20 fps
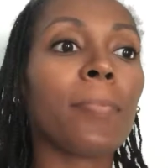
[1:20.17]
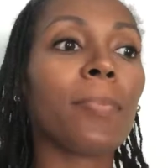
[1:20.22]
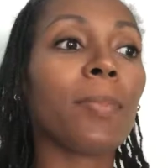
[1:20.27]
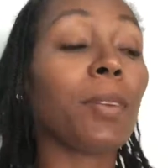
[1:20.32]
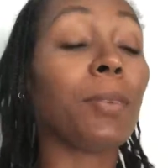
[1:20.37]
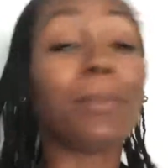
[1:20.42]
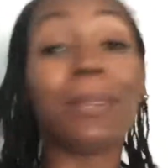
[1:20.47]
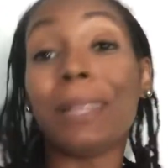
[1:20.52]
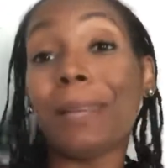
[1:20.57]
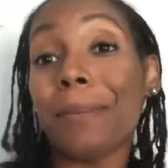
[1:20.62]

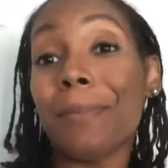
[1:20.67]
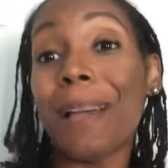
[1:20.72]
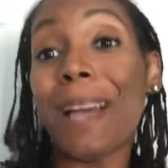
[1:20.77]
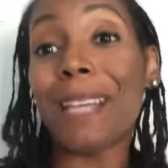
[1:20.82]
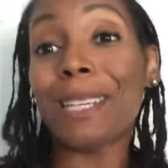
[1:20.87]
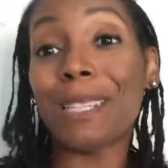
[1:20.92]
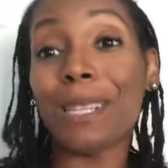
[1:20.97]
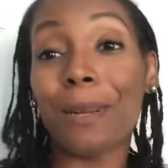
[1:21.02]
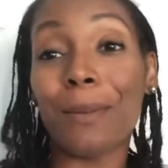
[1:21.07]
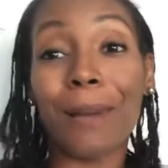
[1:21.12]
am
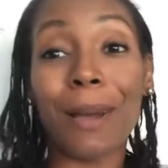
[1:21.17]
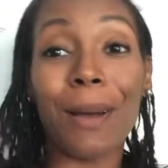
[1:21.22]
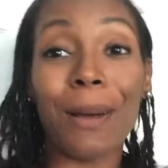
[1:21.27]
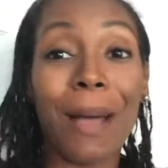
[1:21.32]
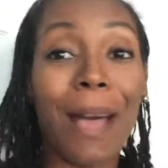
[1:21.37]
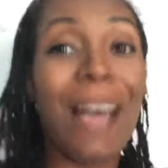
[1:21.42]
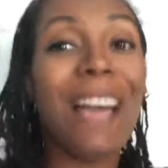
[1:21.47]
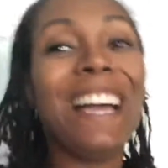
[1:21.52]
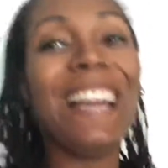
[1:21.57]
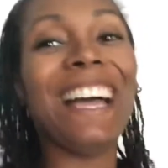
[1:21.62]
passionate about.
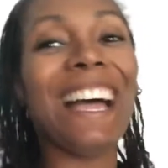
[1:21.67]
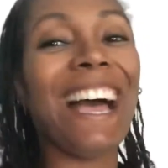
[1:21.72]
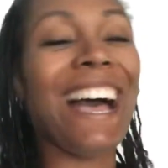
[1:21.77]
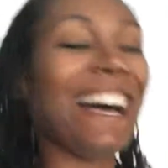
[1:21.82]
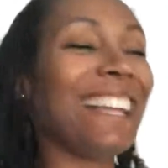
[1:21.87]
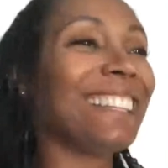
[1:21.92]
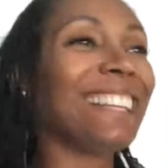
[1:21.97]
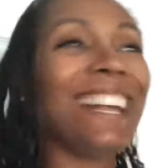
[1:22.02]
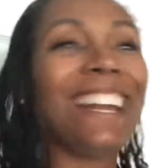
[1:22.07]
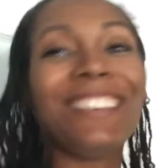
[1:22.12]

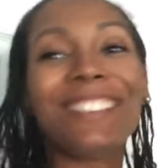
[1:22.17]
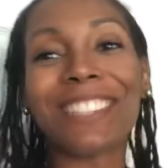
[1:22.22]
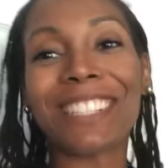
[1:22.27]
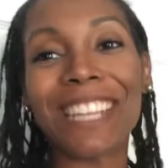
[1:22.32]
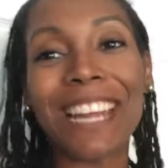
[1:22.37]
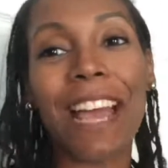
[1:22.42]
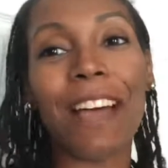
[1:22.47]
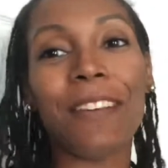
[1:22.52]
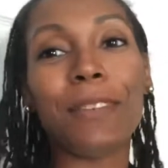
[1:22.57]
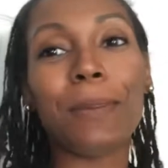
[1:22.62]
I thought I was
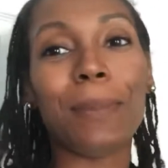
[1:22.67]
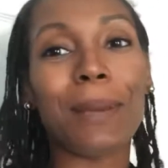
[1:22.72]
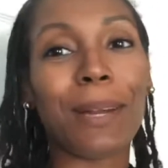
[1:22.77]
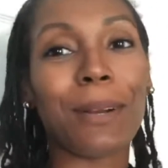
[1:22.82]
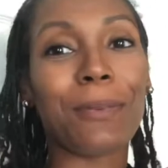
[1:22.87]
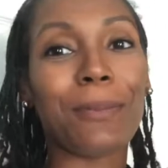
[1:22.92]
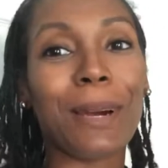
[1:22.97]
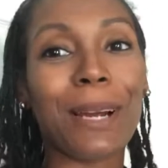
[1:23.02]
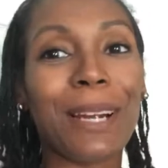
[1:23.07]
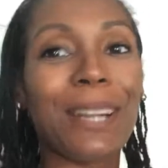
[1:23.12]
gonna have a
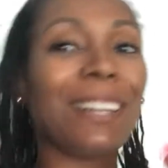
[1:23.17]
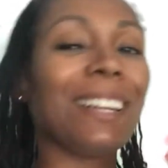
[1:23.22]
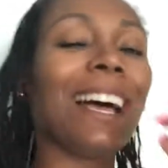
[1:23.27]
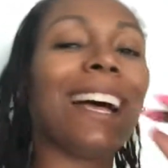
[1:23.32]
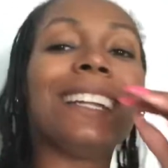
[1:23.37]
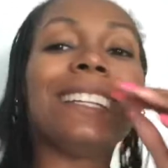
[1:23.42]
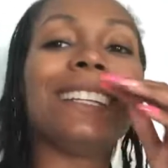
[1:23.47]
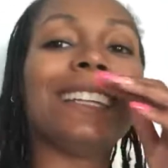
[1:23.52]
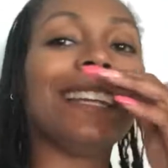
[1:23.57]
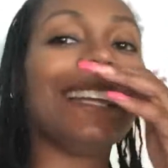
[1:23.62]
better word.
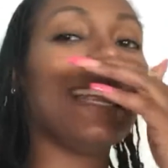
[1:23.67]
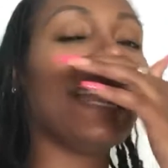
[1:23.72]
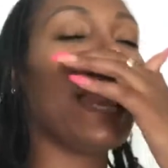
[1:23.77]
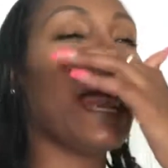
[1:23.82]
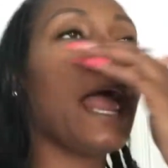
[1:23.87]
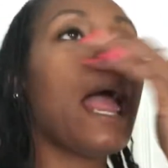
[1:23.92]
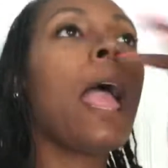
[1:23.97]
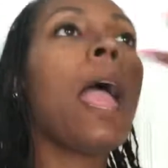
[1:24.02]
I didn't.